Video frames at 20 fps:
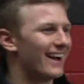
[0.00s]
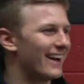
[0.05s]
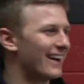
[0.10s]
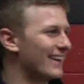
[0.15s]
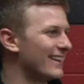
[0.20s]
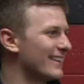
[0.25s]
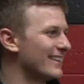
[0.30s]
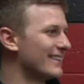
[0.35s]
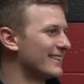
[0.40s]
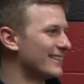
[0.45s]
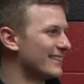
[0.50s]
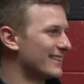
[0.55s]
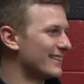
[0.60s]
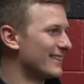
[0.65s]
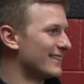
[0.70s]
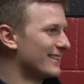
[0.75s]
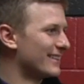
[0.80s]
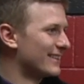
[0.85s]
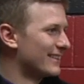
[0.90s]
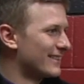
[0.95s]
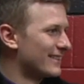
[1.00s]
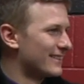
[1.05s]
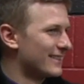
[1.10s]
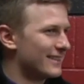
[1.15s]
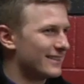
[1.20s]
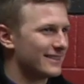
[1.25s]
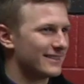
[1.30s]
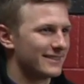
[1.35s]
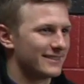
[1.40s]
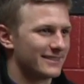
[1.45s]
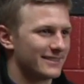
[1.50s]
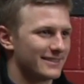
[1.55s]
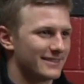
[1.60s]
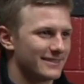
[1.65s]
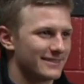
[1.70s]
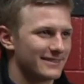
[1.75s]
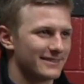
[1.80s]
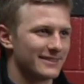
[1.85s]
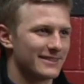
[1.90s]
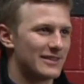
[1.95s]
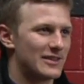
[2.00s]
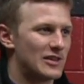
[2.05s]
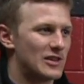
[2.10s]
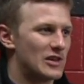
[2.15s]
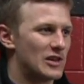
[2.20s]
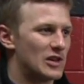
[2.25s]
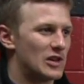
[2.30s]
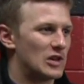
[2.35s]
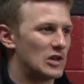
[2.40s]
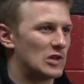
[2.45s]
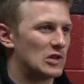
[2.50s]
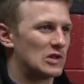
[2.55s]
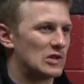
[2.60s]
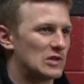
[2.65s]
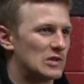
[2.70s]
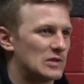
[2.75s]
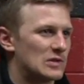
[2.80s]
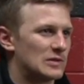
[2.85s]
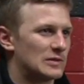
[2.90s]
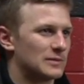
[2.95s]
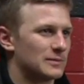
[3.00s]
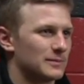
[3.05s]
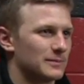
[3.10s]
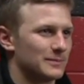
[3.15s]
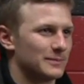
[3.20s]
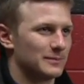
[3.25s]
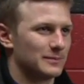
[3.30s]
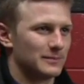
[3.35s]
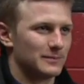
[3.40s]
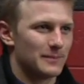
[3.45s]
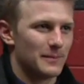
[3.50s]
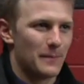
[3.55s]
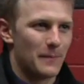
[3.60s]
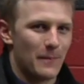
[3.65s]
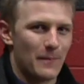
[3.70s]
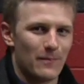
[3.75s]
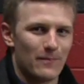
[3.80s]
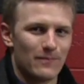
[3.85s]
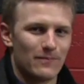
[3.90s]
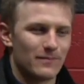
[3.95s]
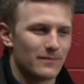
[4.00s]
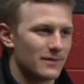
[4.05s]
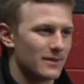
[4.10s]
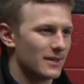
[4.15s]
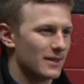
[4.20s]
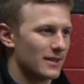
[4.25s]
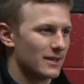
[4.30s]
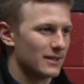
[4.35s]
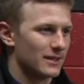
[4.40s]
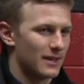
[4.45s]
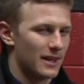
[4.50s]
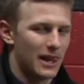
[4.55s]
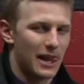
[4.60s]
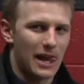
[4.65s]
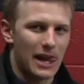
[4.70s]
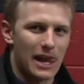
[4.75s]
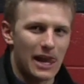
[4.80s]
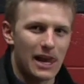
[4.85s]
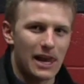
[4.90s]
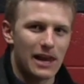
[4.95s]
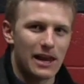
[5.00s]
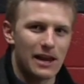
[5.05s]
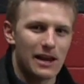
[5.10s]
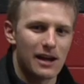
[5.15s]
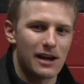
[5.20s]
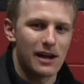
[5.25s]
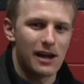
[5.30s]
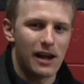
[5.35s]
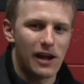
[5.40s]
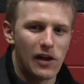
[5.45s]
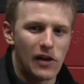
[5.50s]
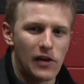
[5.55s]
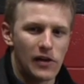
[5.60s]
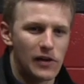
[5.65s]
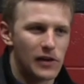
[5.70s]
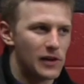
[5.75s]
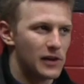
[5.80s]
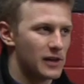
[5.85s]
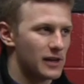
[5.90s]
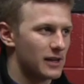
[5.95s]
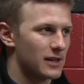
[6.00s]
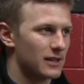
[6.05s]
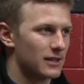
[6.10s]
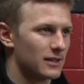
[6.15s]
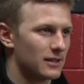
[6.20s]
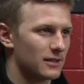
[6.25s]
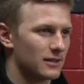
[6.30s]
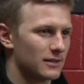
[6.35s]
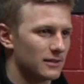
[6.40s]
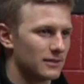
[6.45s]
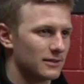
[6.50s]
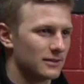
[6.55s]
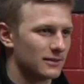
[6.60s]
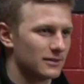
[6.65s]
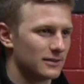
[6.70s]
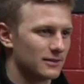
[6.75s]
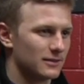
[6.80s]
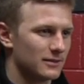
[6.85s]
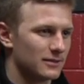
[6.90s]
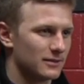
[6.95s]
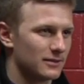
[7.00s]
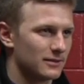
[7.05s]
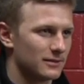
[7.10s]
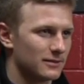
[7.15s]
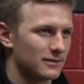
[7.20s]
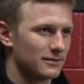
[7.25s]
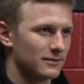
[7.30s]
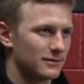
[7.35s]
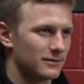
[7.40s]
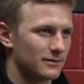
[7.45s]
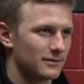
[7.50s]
This person isn't speaking.